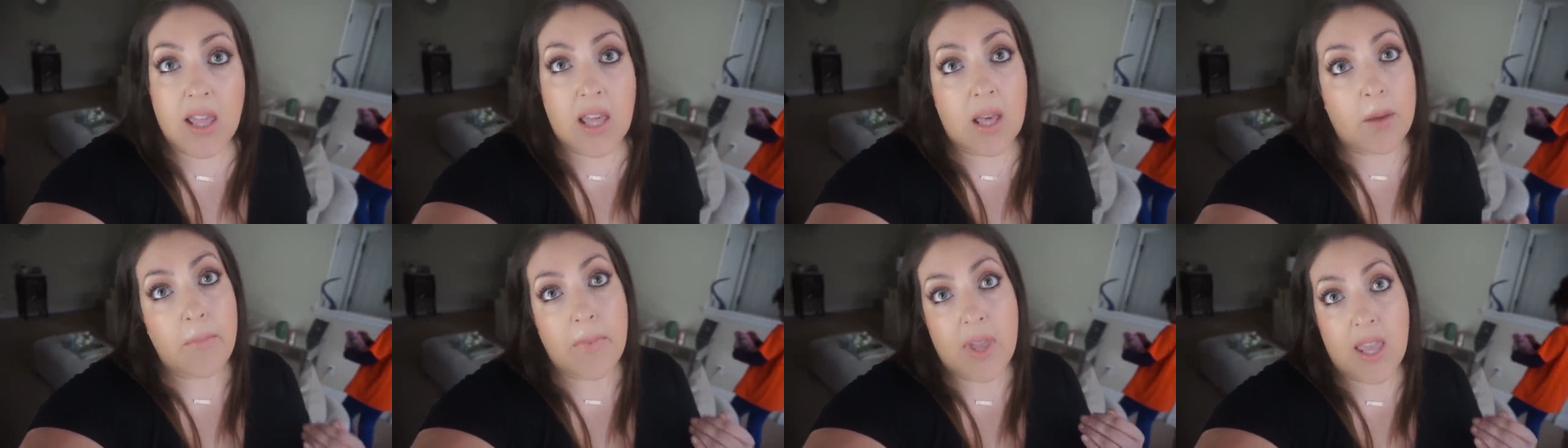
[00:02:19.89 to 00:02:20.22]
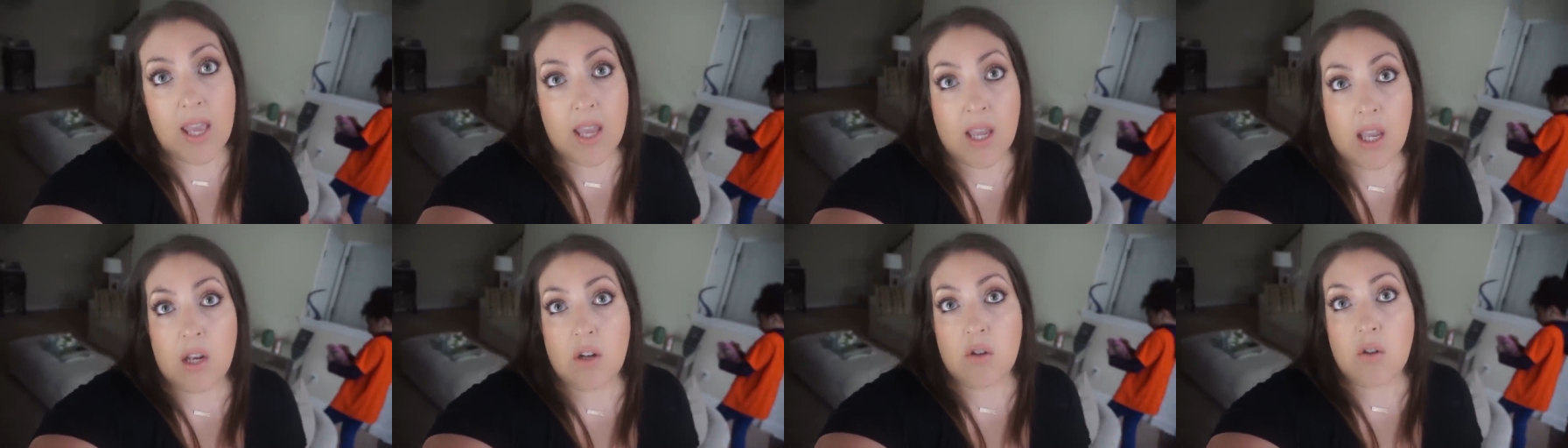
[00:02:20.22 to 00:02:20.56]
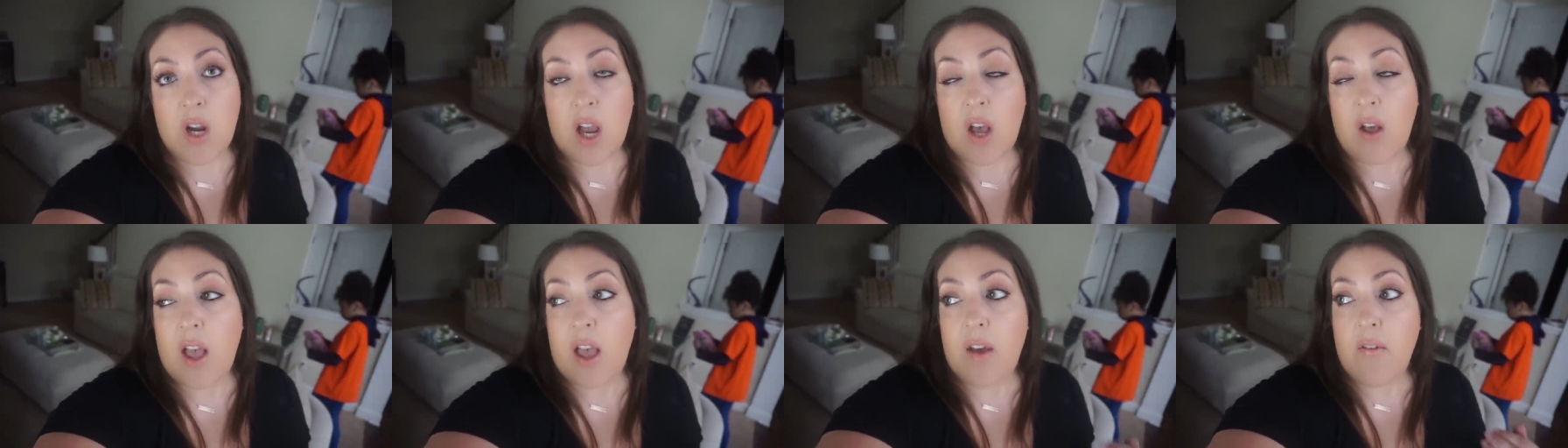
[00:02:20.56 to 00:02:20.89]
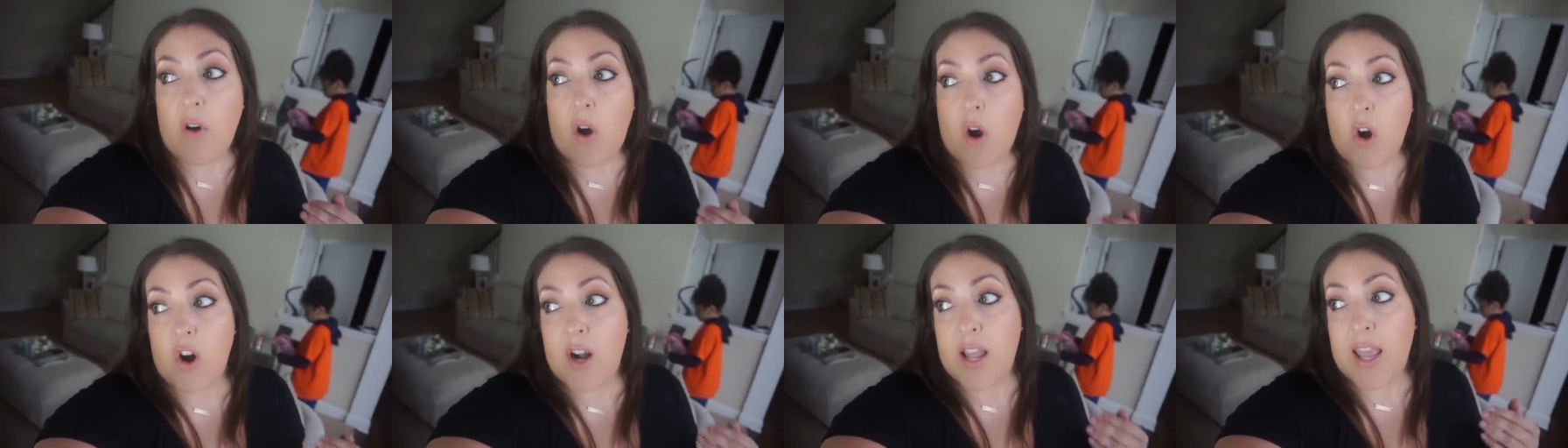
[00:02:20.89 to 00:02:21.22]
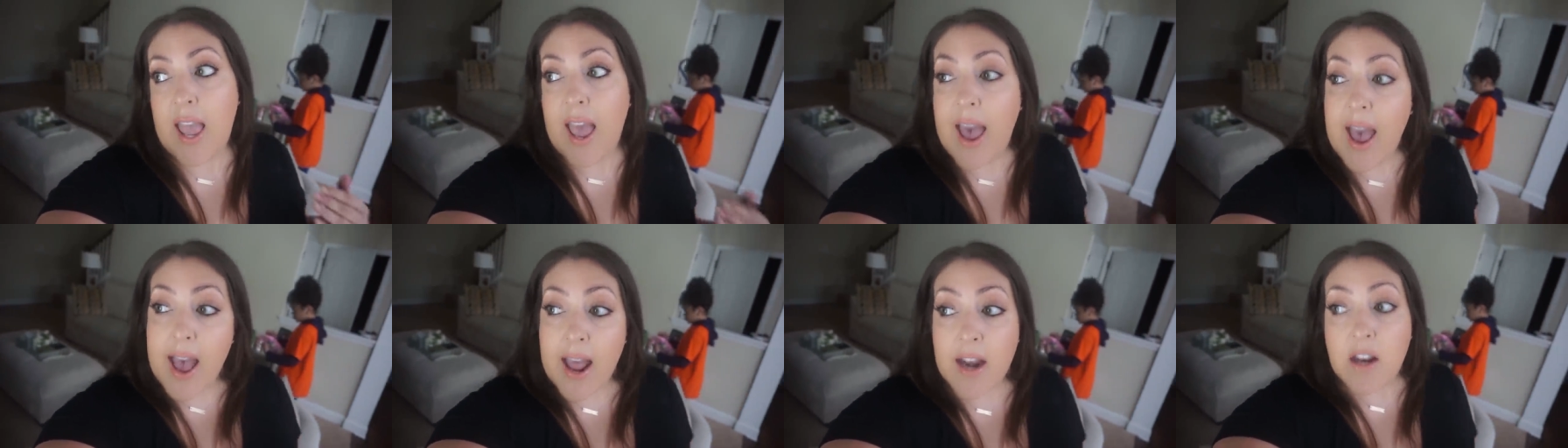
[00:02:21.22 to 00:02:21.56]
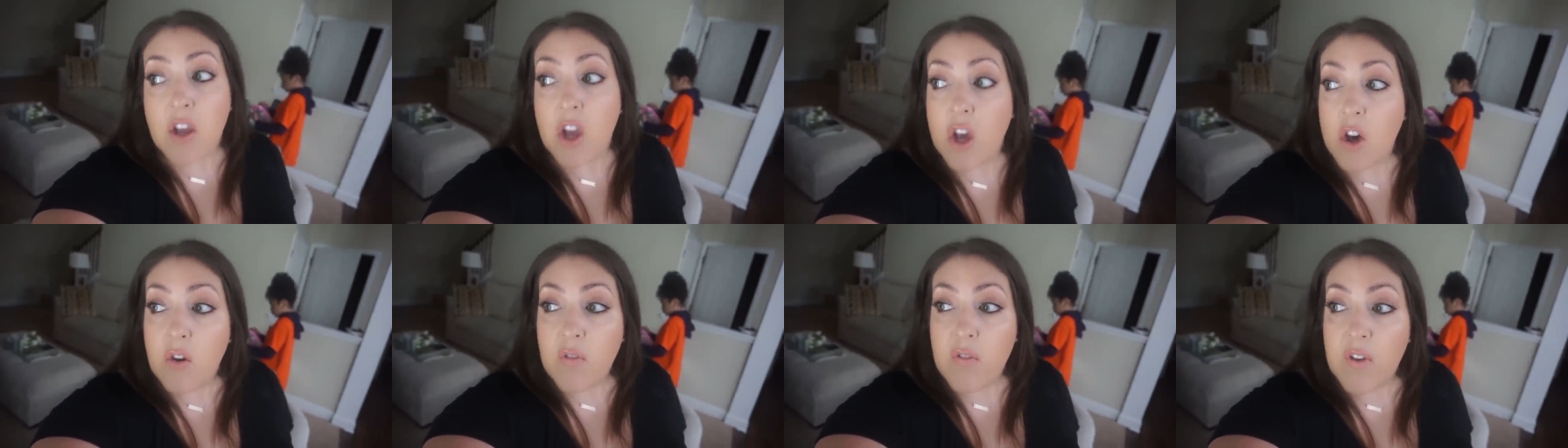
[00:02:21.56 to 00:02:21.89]
that me and Kentral have already
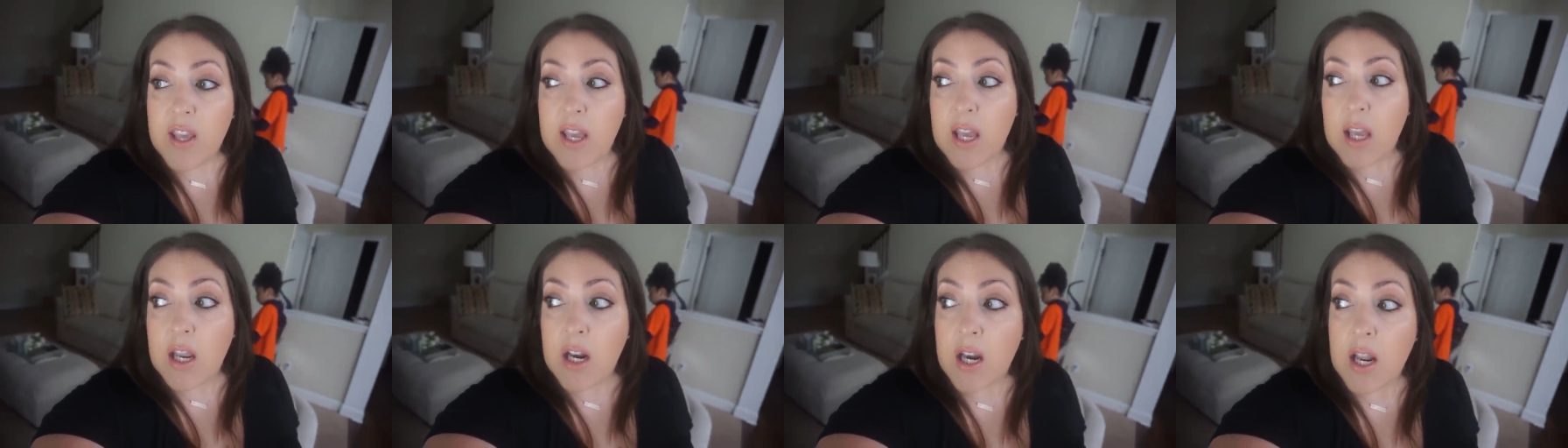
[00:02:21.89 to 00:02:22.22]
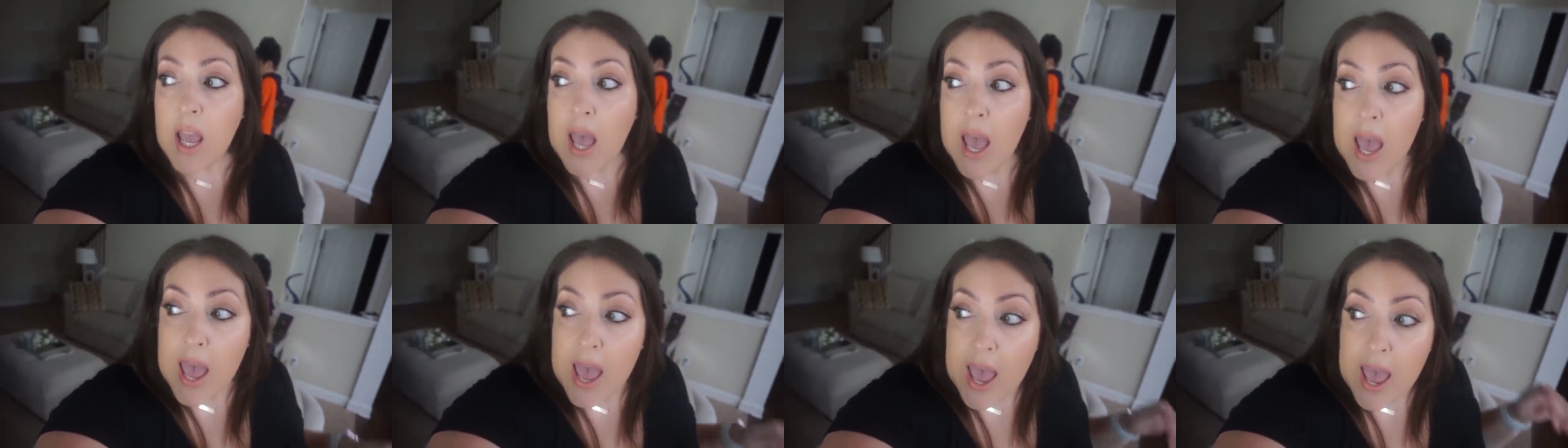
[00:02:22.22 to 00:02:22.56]
had COVID